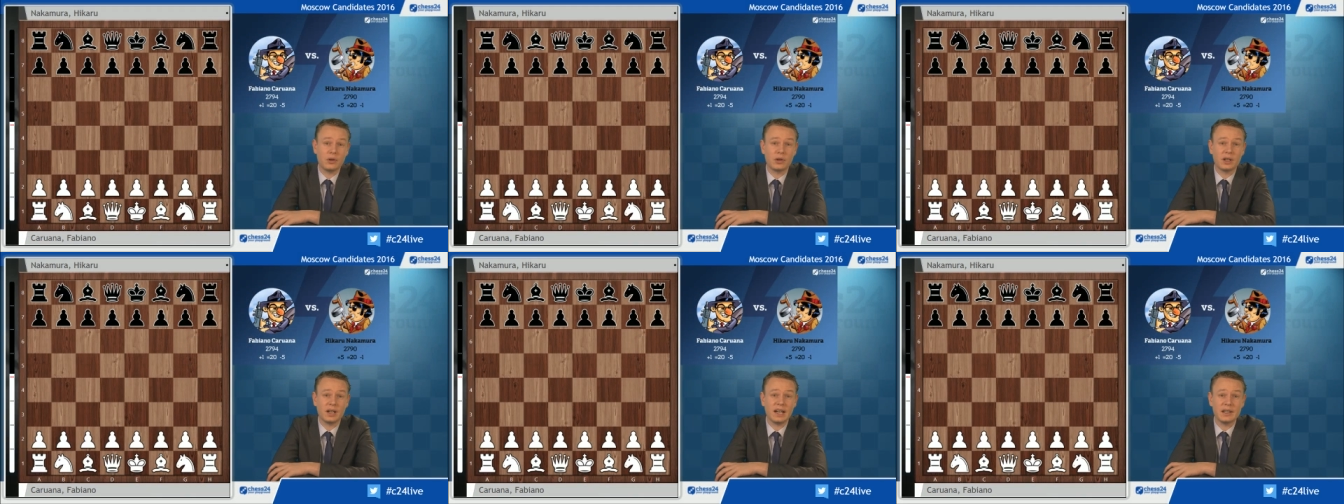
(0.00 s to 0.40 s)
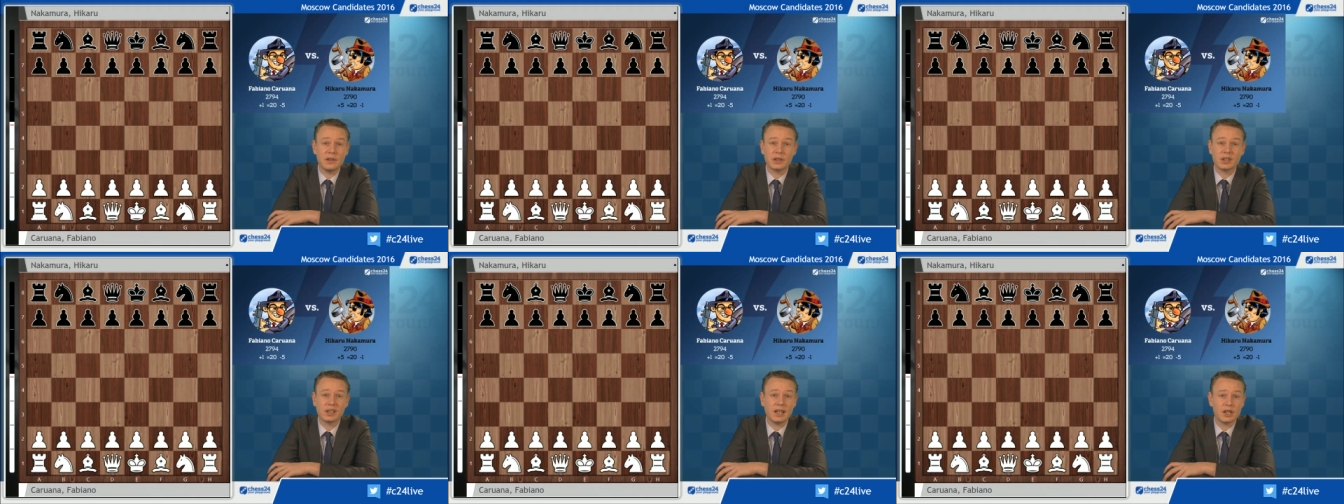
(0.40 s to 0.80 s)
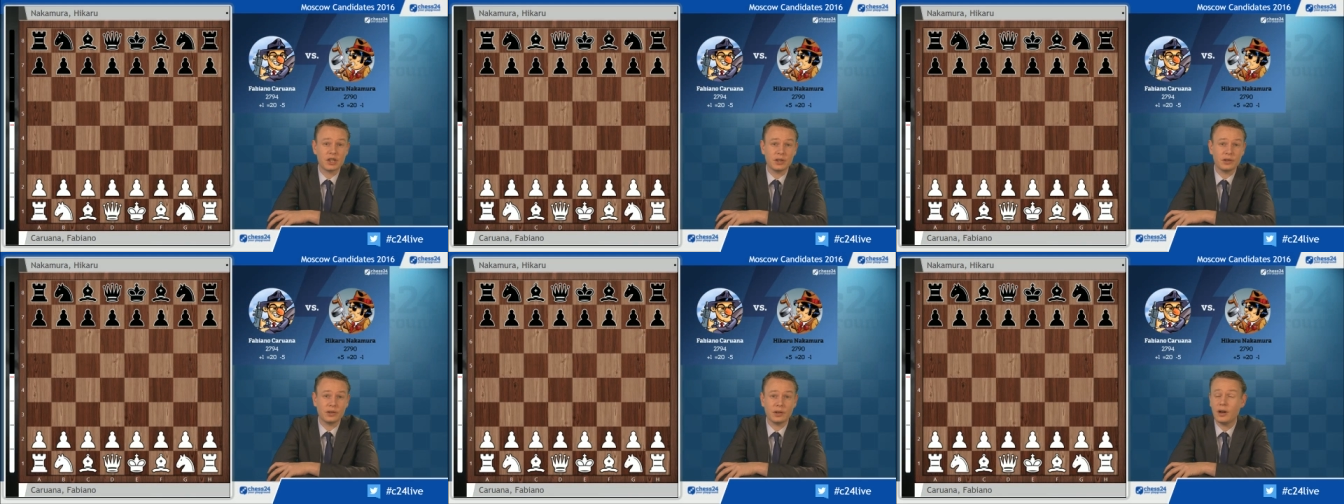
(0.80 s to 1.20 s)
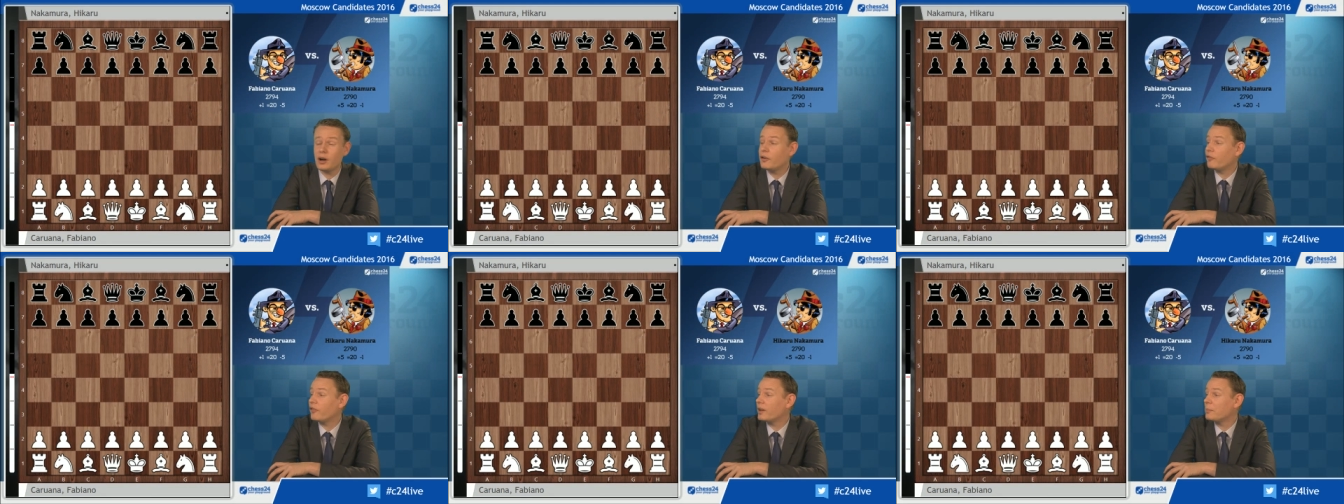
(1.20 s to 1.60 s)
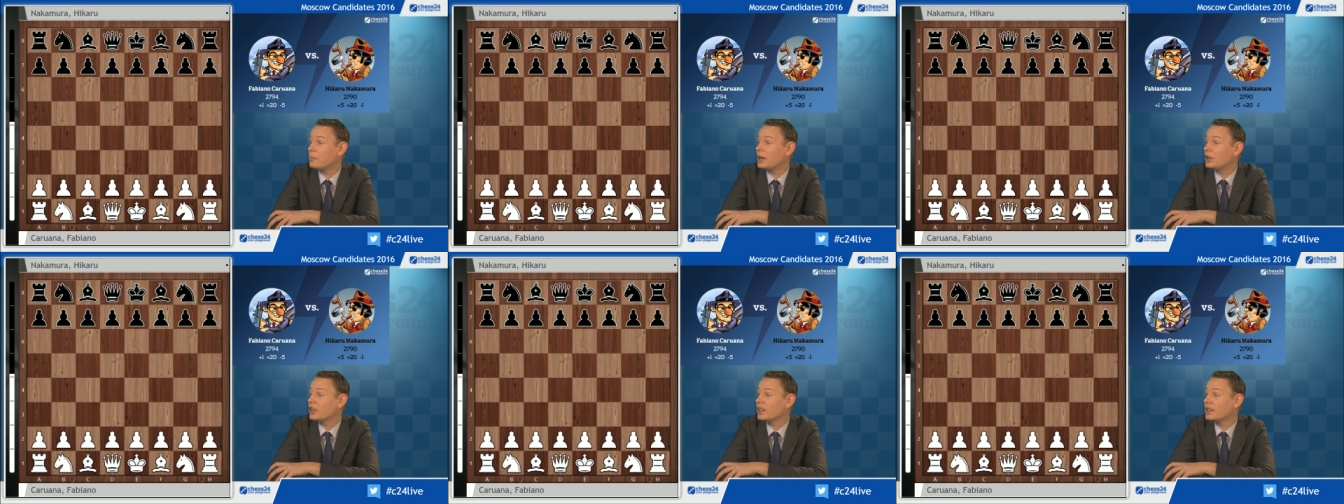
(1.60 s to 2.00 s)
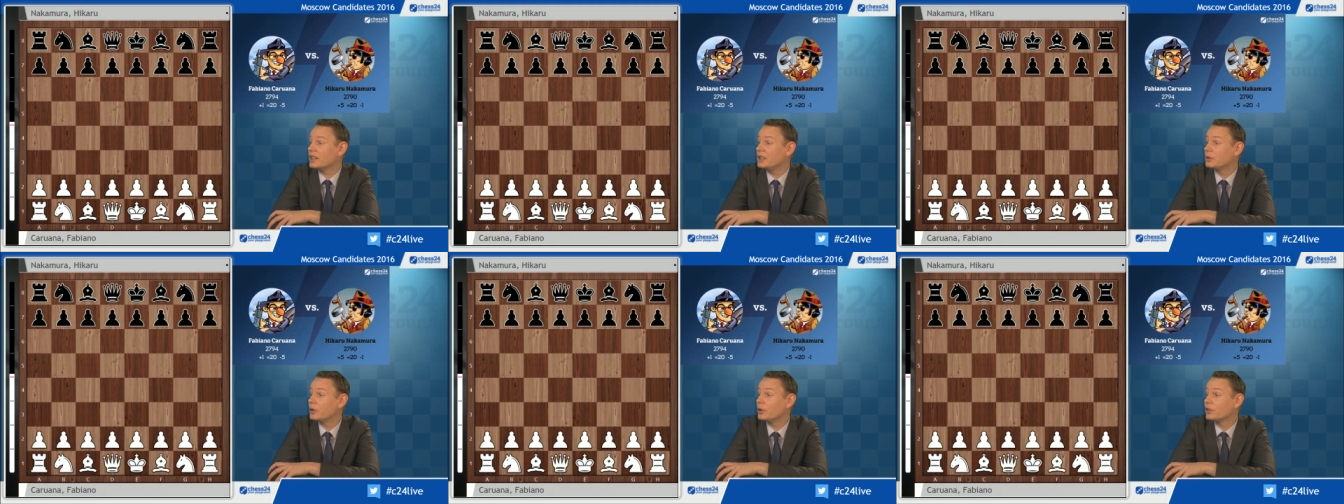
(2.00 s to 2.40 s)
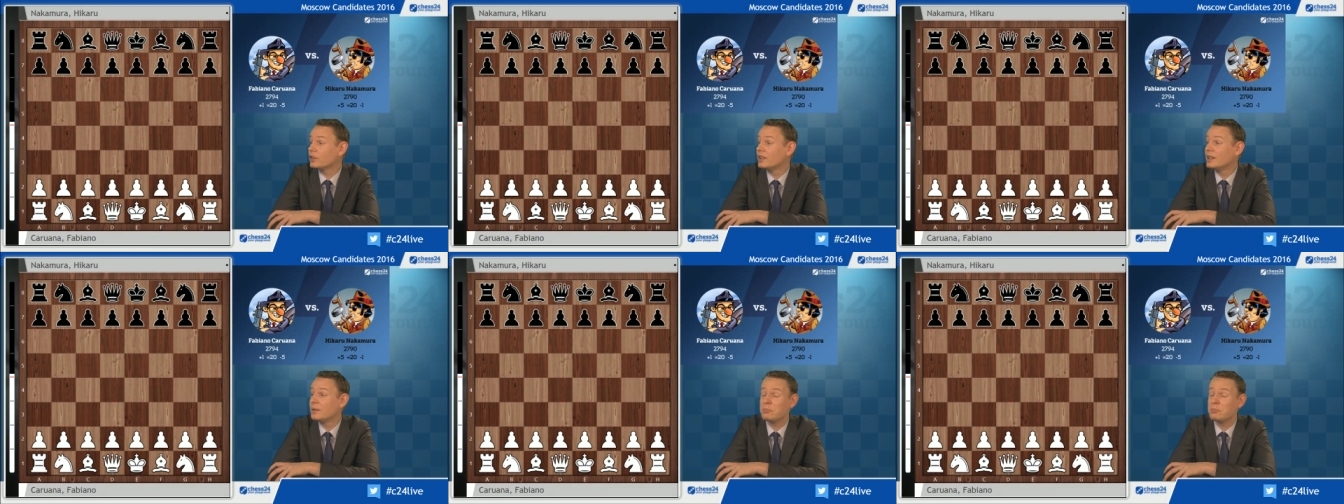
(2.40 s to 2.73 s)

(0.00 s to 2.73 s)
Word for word: or other clashes of American heroes,